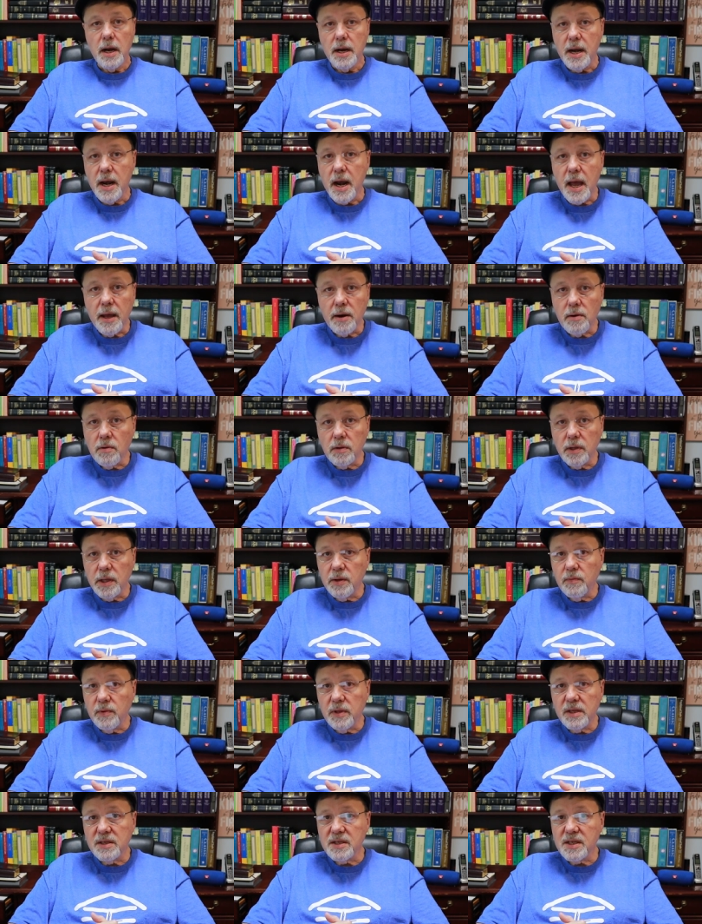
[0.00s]
not only
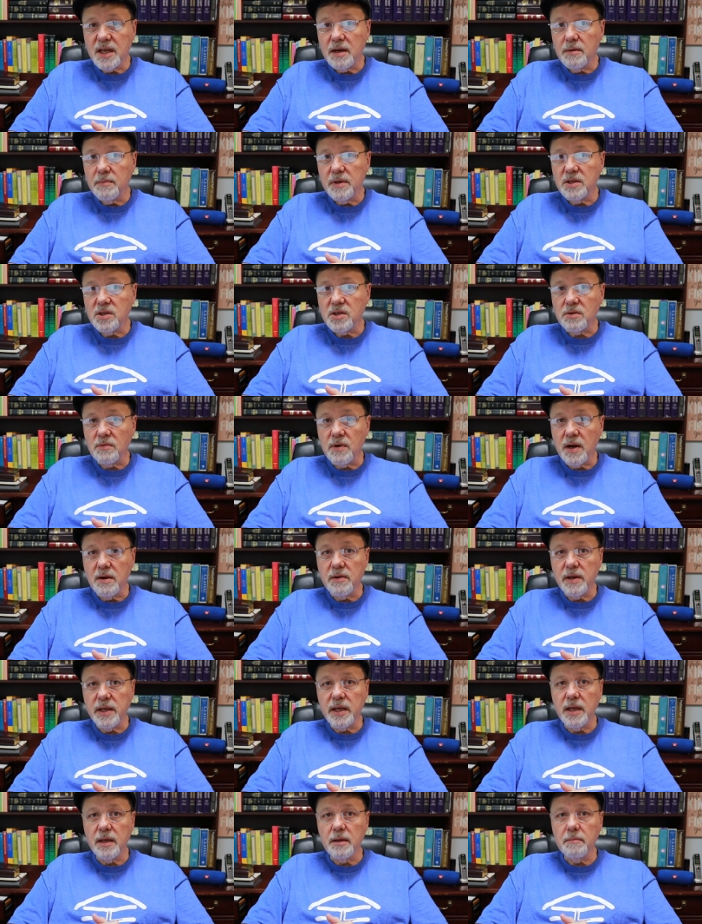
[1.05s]
with his enemies
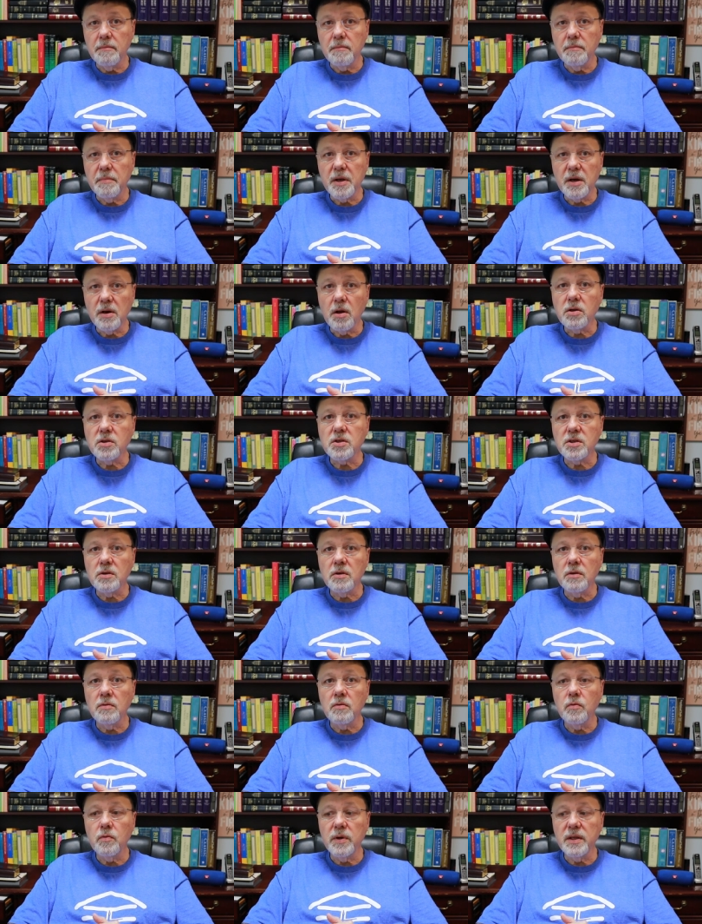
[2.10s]
surrounding him, but
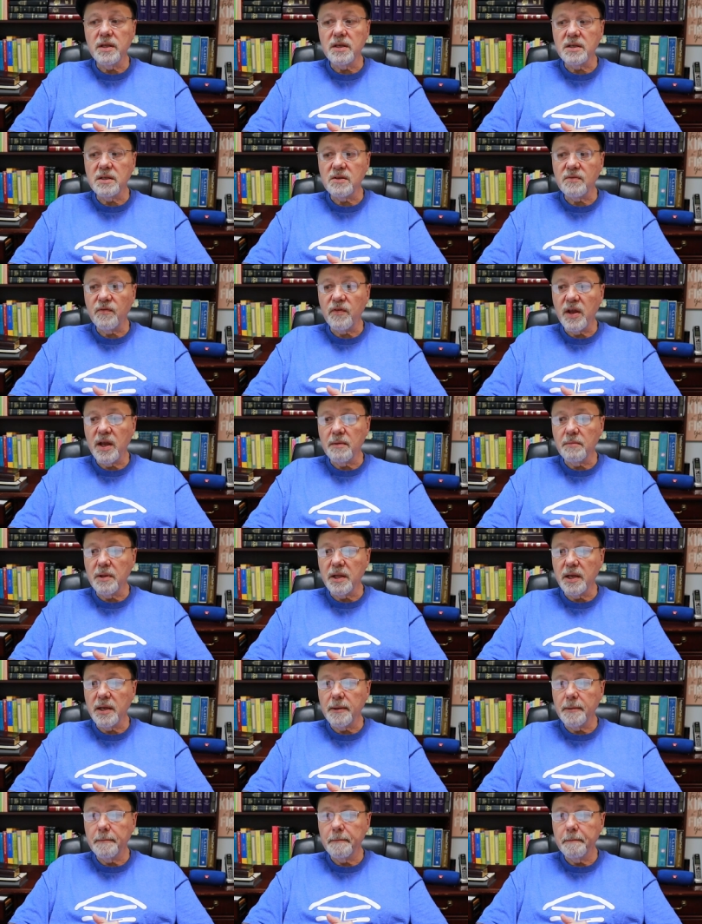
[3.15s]
also with his family.